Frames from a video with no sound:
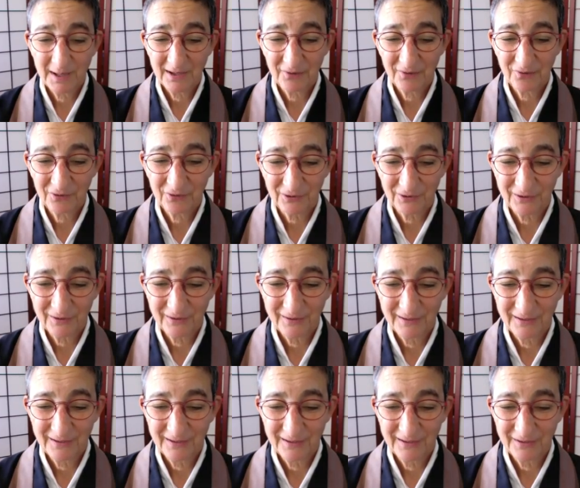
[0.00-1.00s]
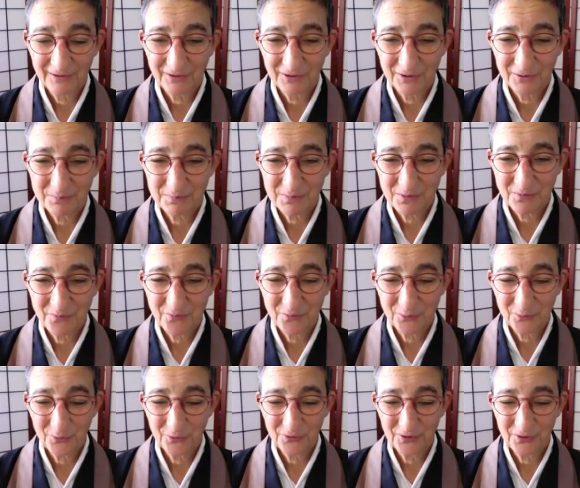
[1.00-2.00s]
Master, master,
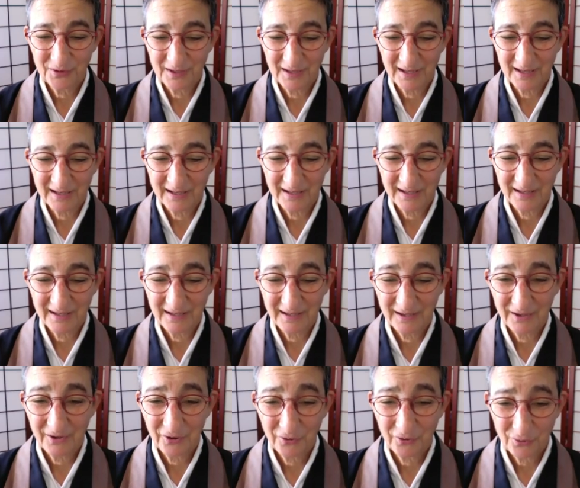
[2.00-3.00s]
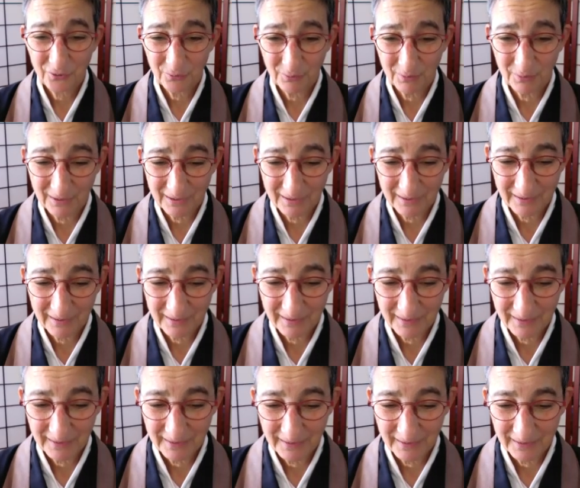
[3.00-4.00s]
don't be fooled today. Here
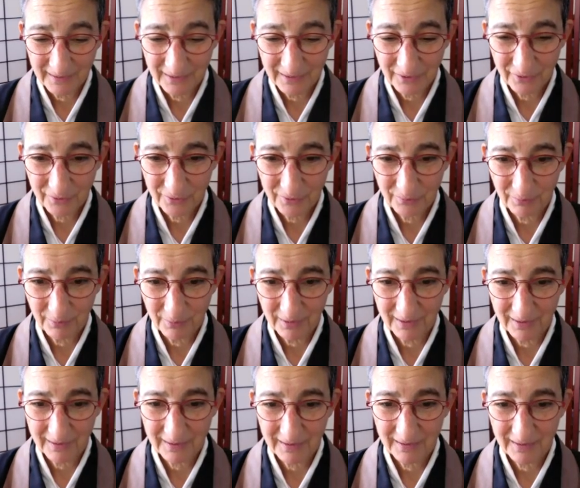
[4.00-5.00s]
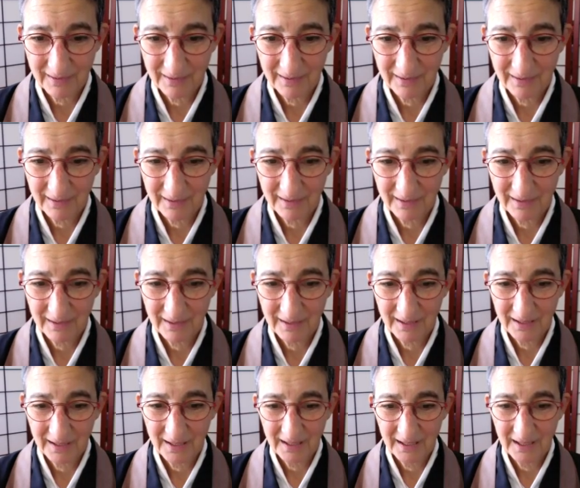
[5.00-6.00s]
you are. Here you are.
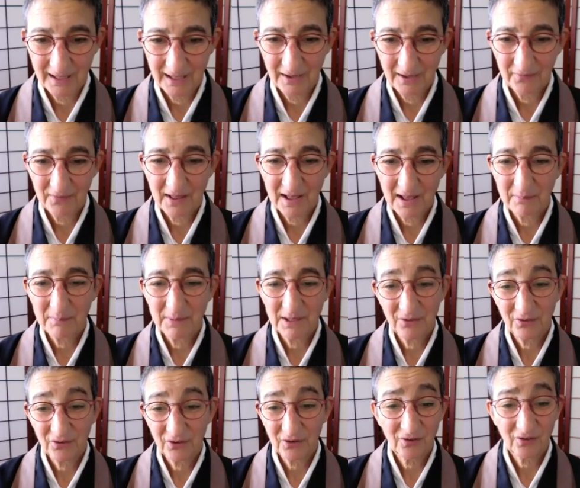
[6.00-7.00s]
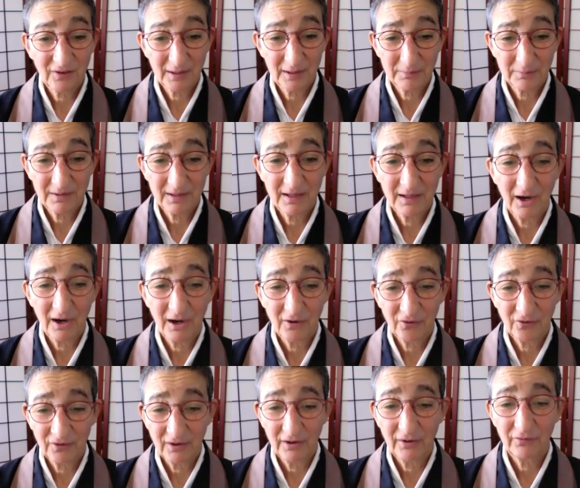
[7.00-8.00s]
That means
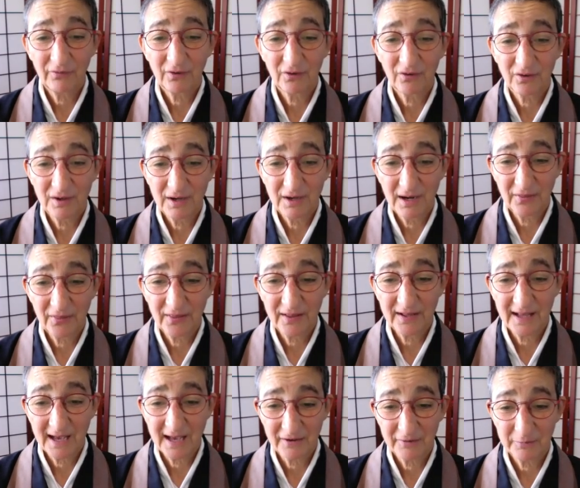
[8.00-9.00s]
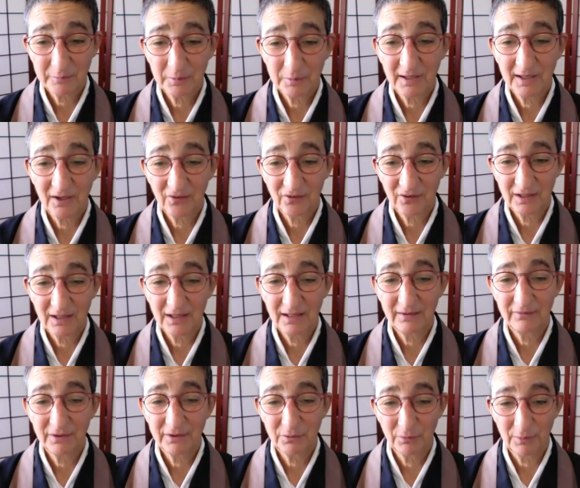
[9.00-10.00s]
accepting ourself as nothing out
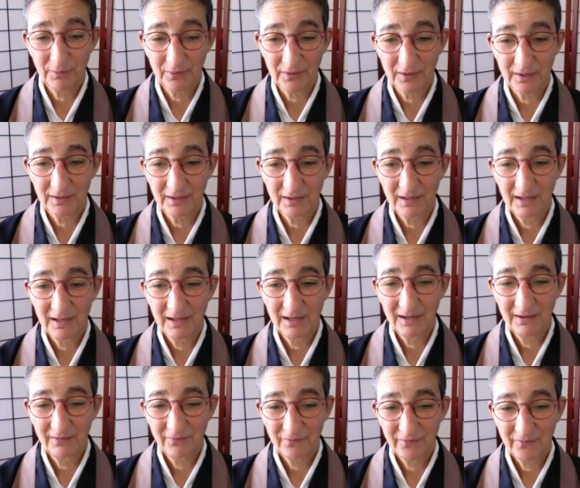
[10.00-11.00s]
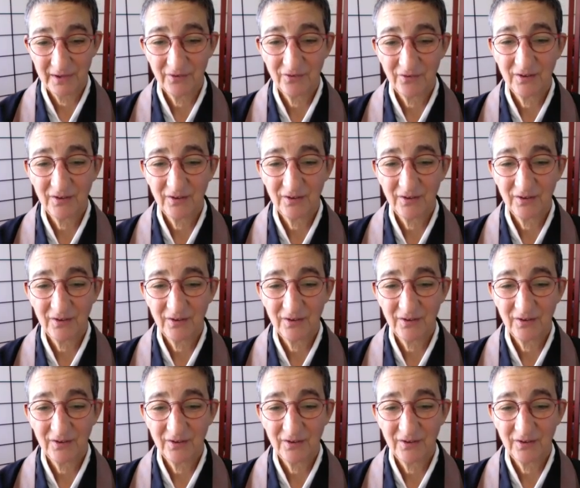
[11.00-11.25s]
of place and living with it,